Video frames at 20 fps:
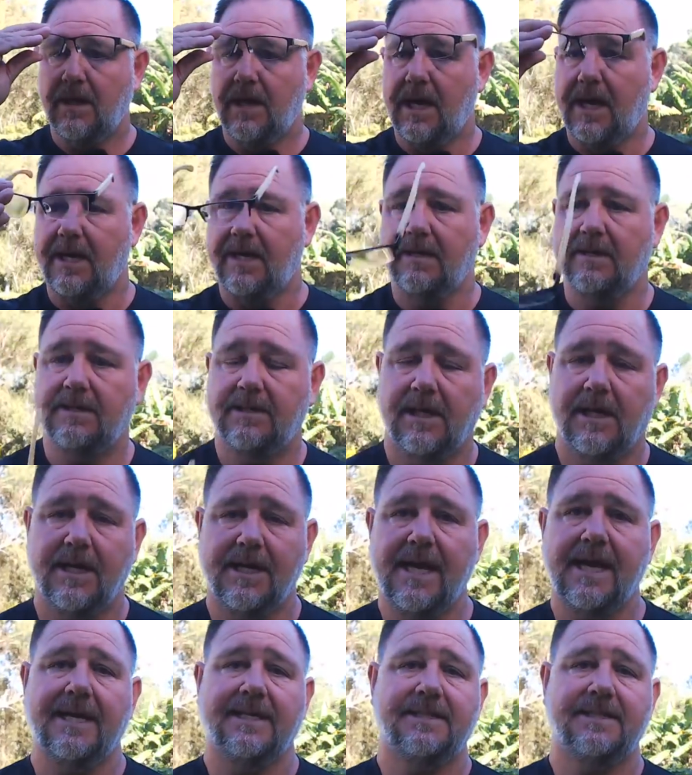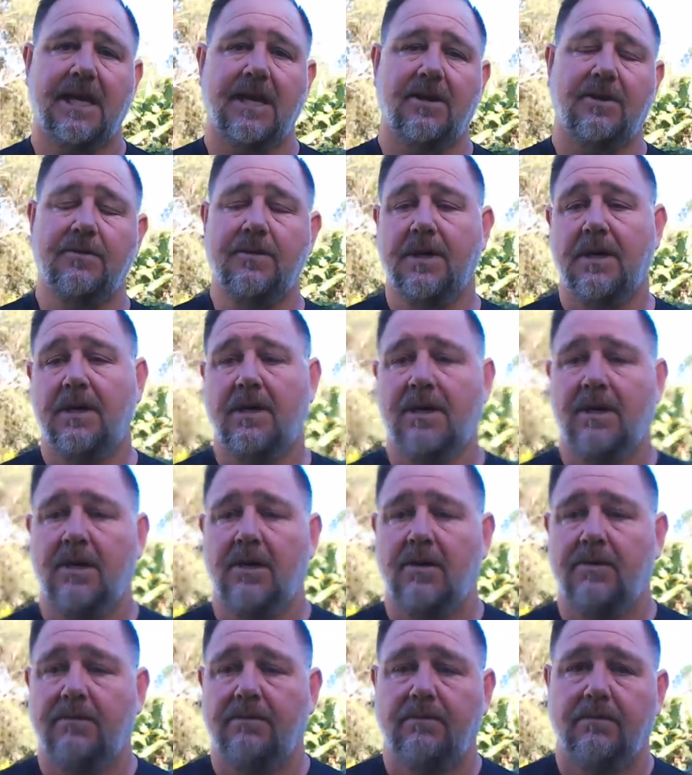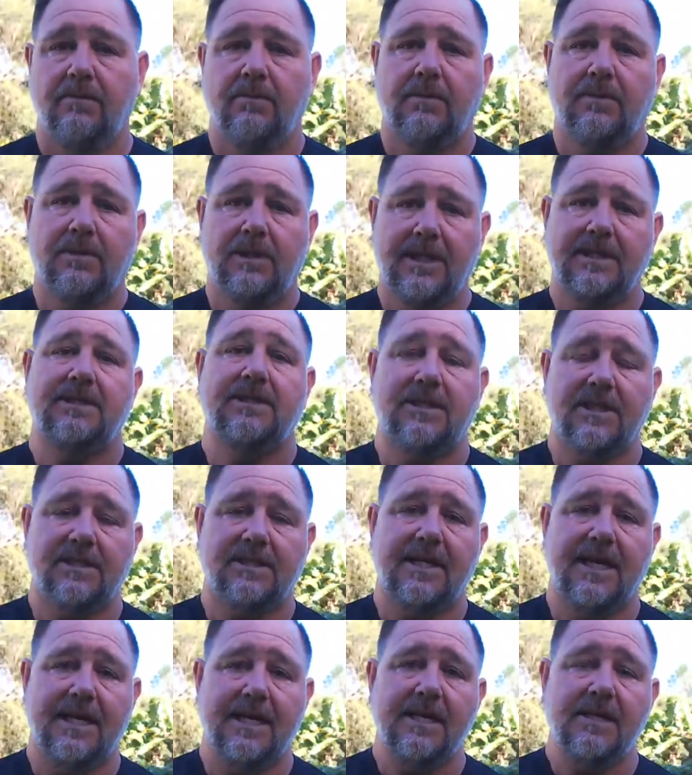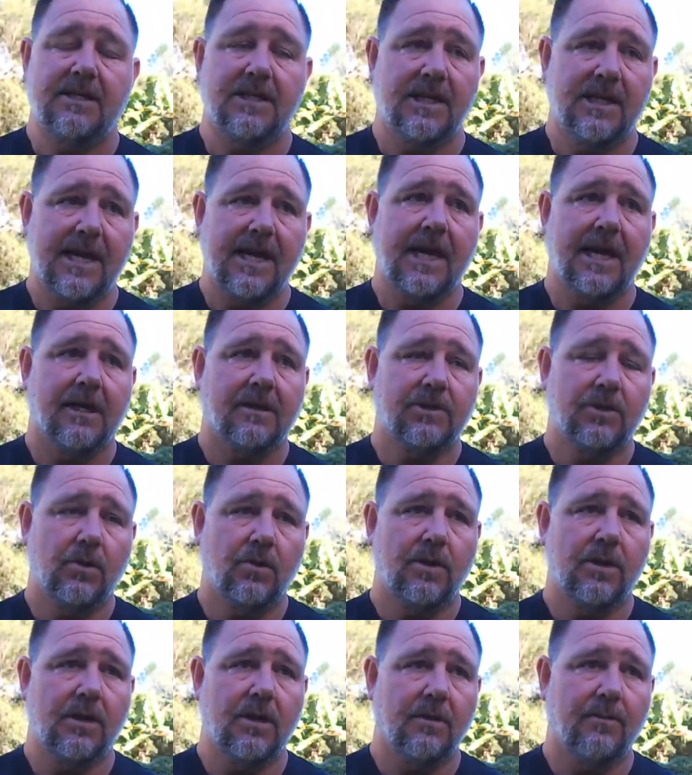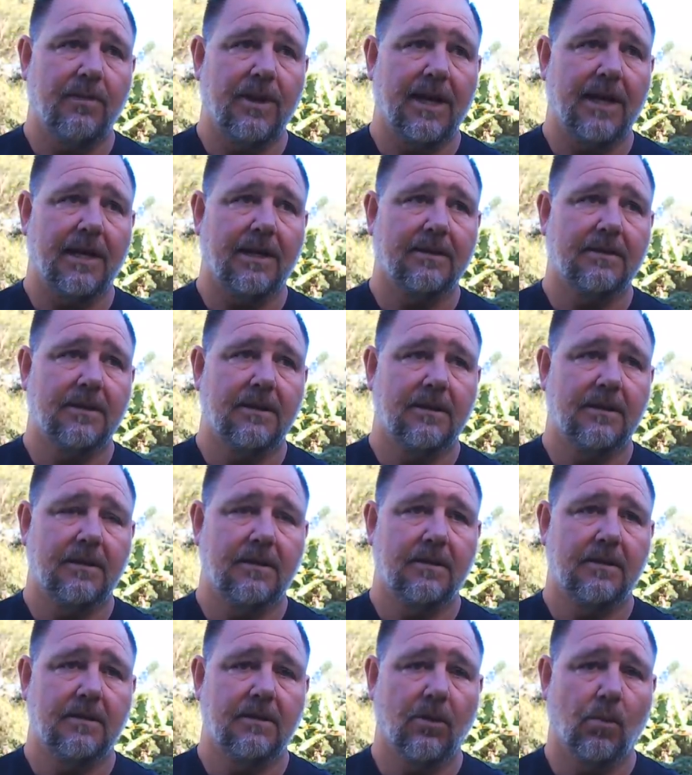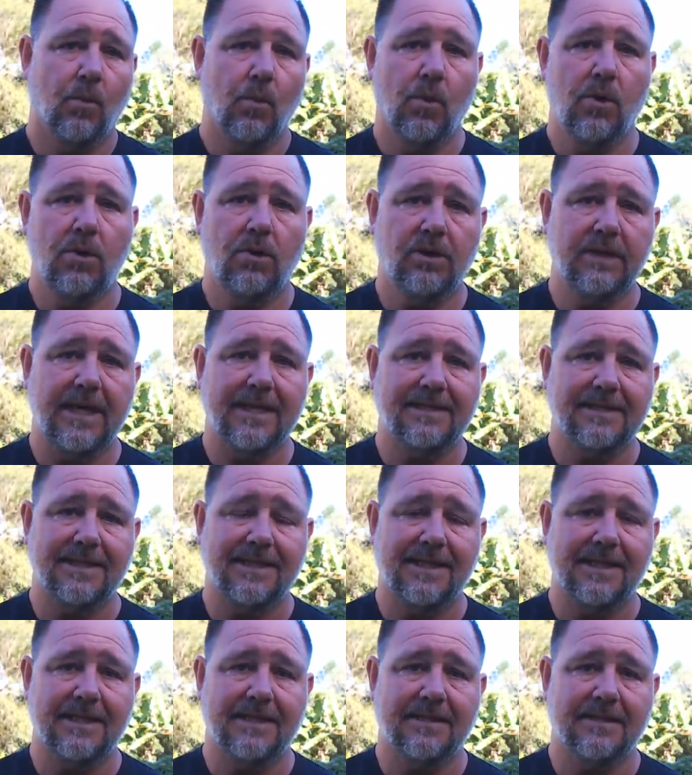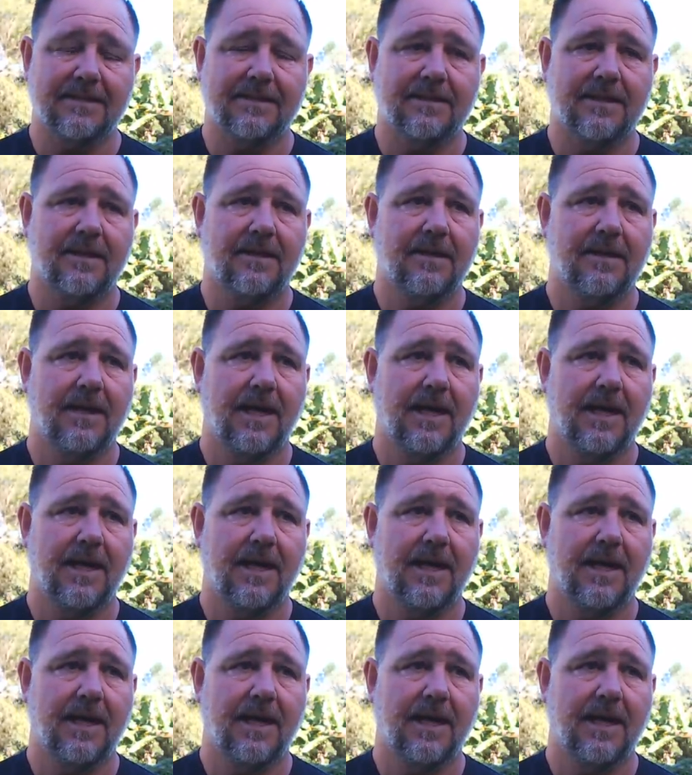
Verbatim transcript: And yeah, so let's just get into now talking about the world as it is.